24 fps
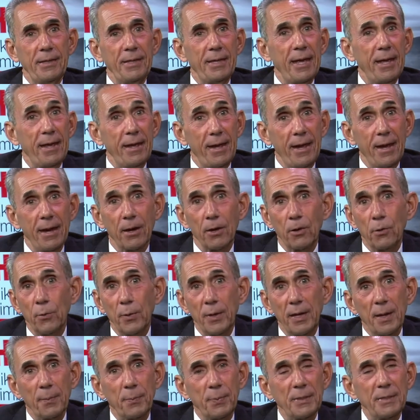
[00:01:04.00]
the
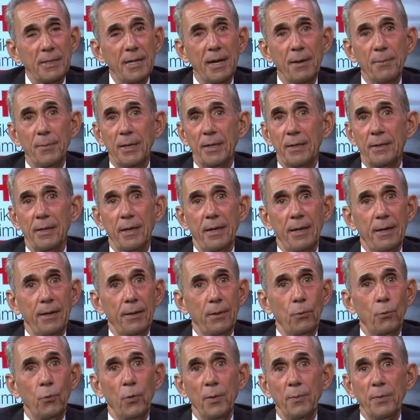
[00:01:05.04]
heroin epidemic,
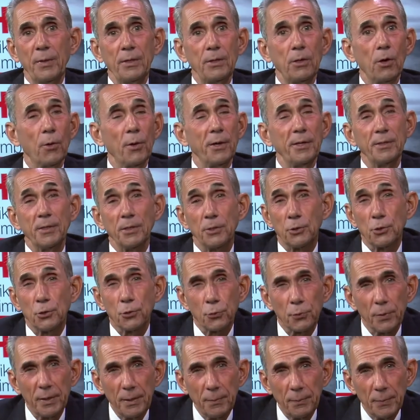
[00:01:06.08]
women going to
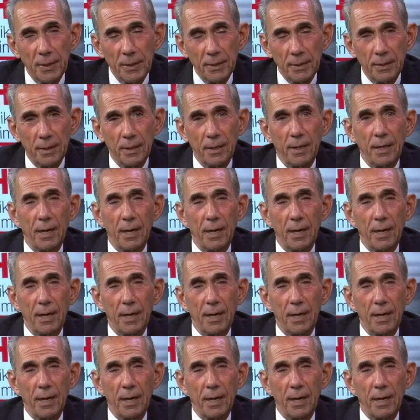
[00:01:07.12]
treatment,